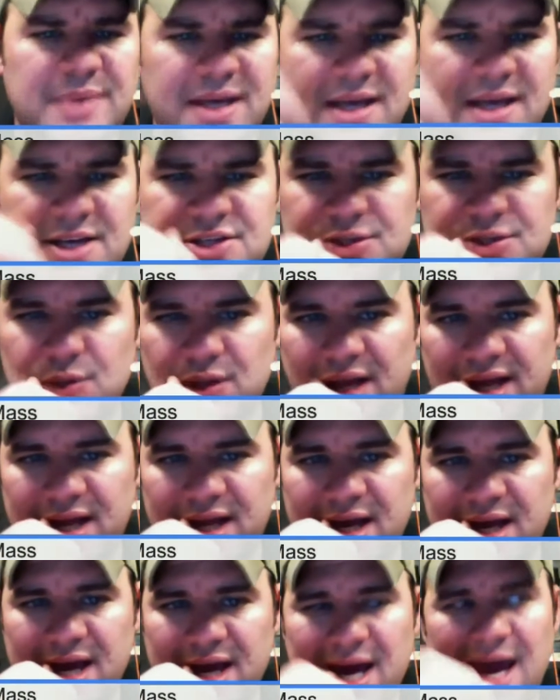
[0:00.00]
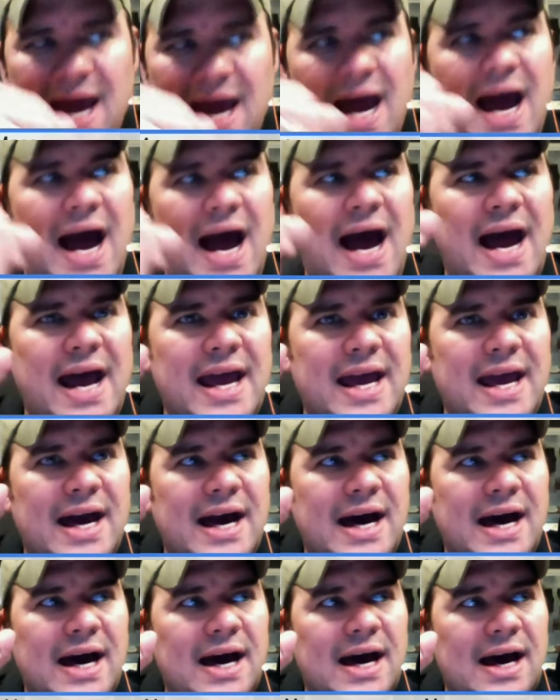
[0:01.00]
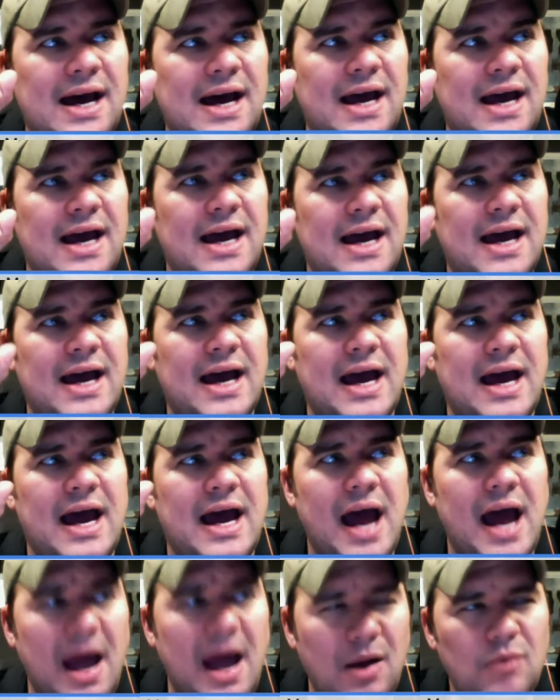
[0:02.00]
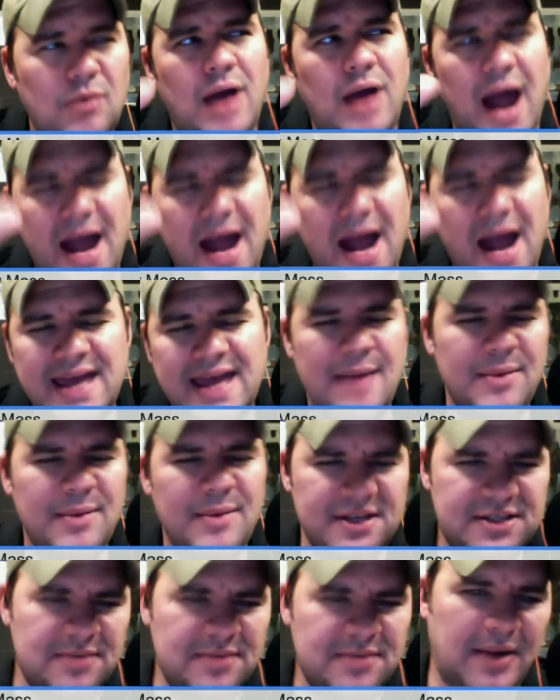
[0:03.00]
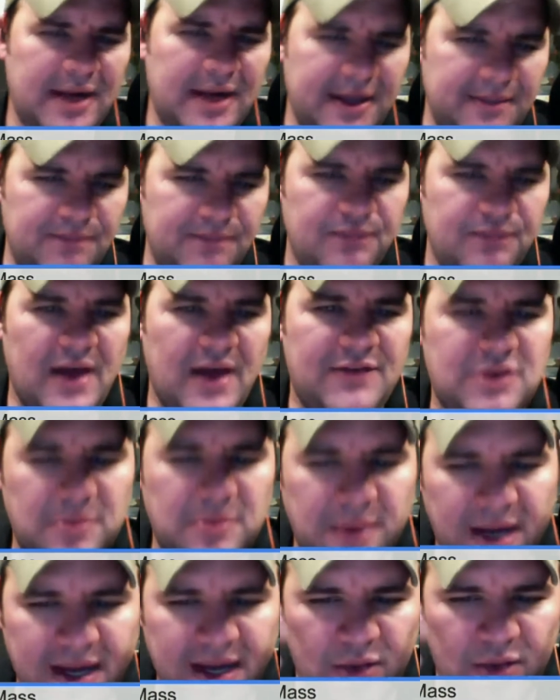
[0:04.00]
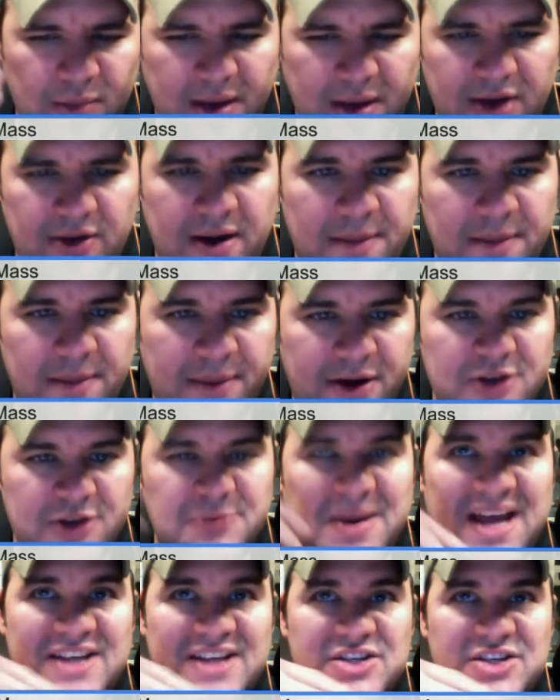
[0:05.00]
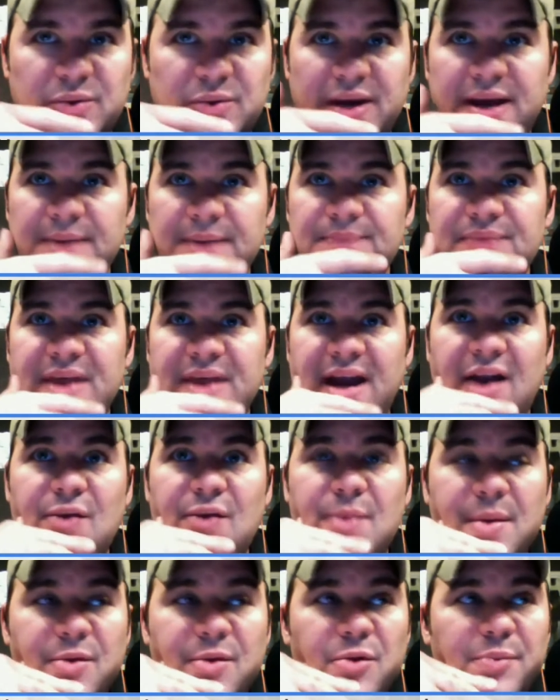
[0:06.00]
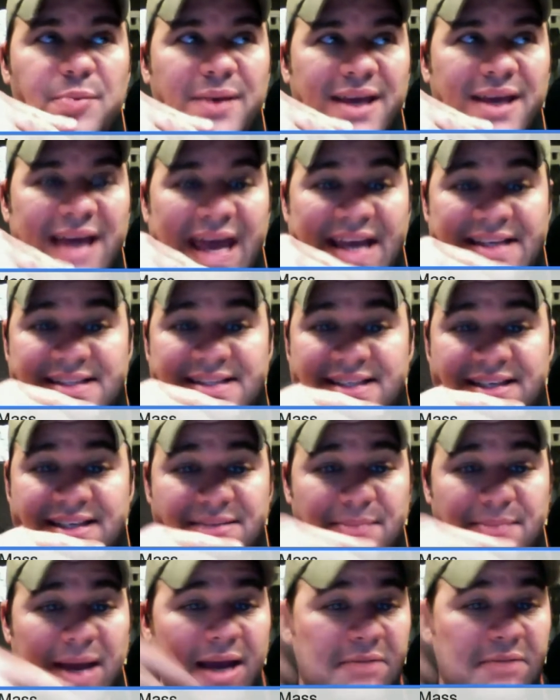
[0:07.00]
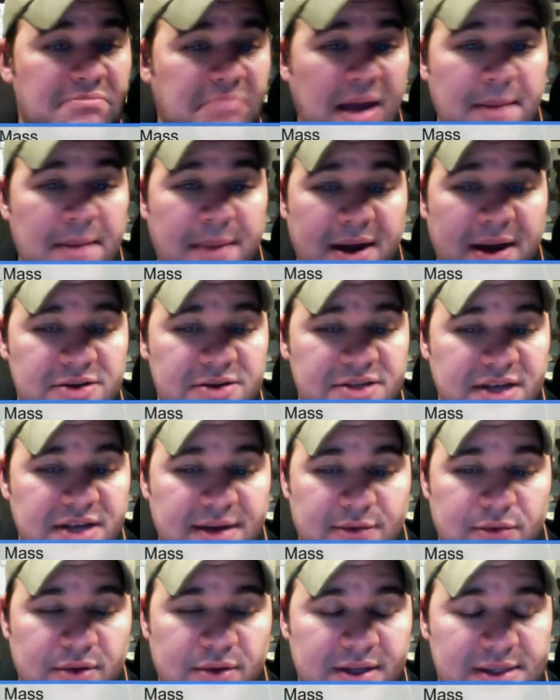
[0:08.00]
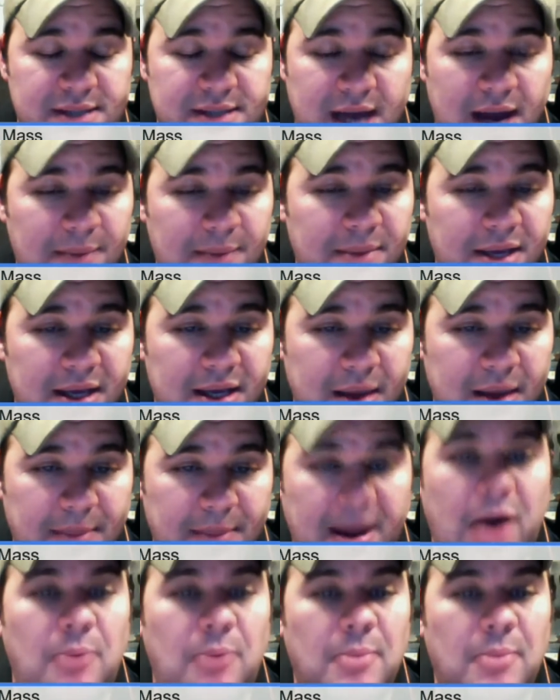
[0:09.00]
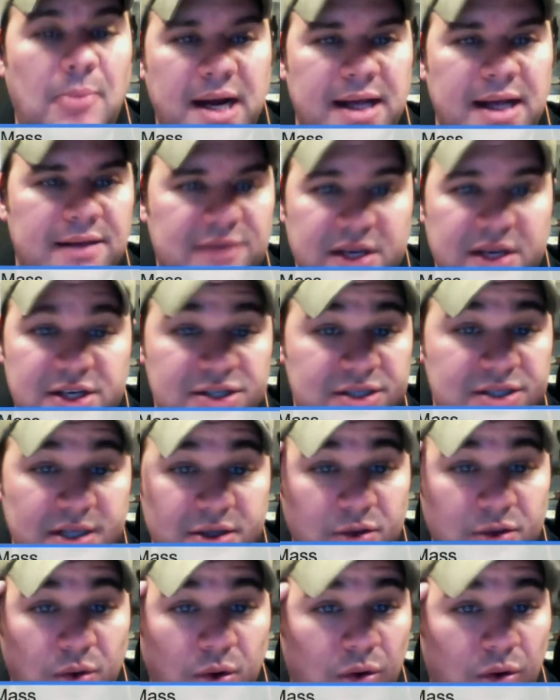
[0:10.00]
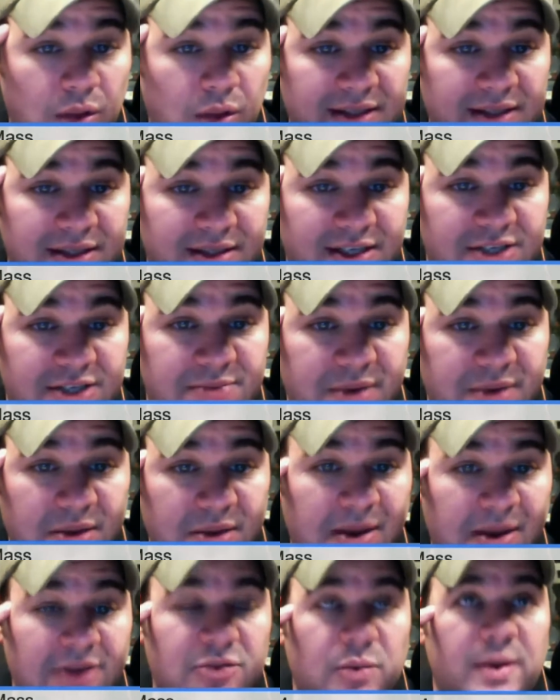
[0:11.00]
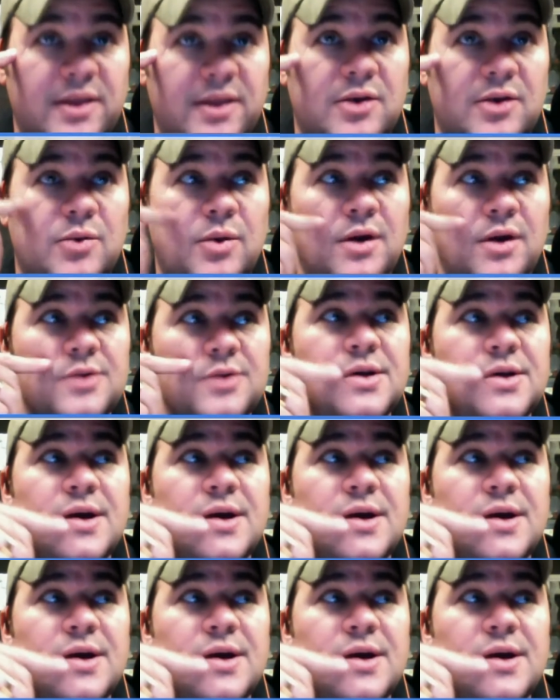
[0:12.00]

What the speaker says: issue. Like, I came into some money after when my grandparents passed away, and I remember being 18. My parents had never really taught me about money. They just didn't do a whole lot to teach me about the way that it works.